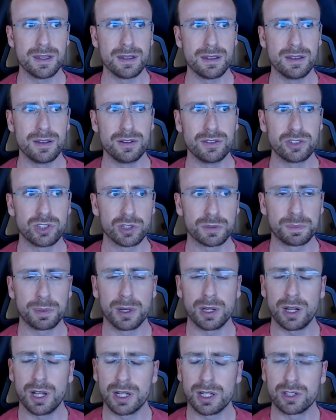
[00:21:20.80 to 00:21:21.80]
just by
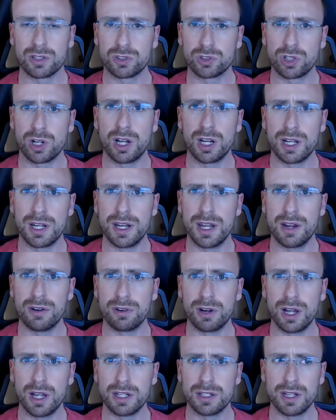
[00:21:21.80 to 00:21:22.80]
like trial and error
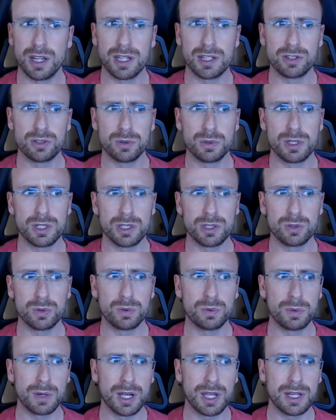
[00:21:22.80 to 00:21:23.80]
and doing it your
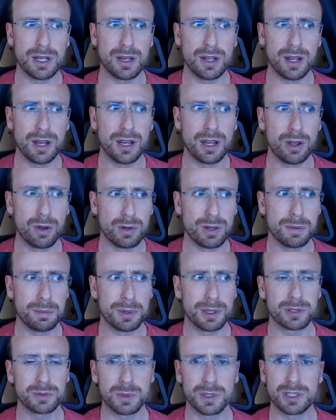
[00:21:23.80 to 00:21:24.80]
way and knowing the
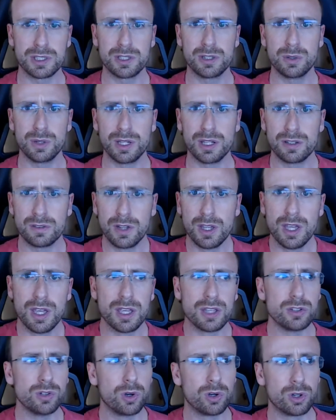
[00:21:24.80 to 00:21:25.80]
best way to do it. If
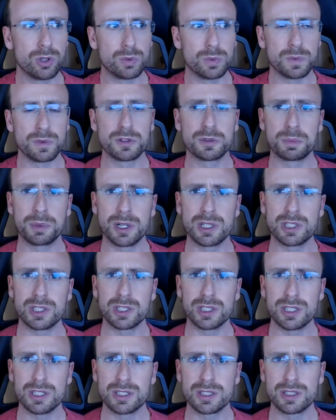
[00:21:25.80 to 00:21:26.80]
you're good with
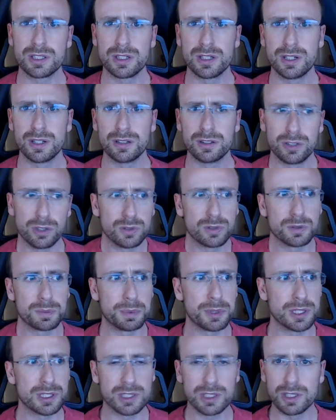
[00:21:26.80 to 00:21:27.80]
spreadsheets, do
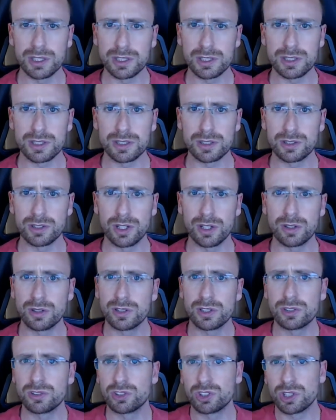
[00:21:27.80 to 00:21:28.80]
spreadsheets.
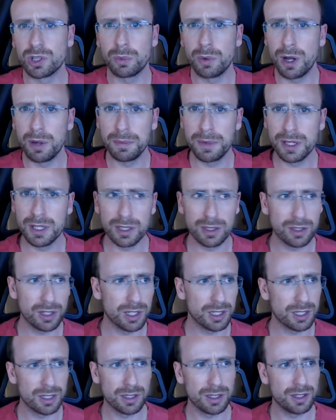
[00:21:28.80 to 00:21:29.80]
Do you know what I mean? Like,
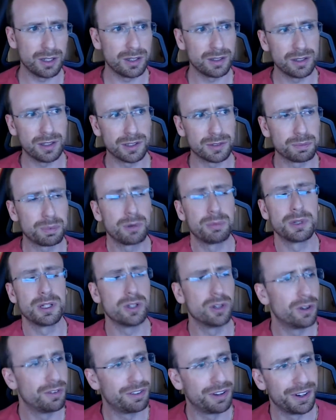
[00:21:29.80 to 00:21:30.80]
that's probably not
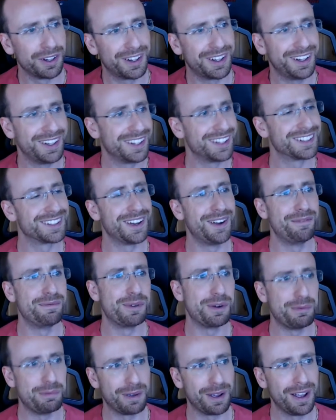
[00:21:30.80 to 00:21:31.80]
a very good example, but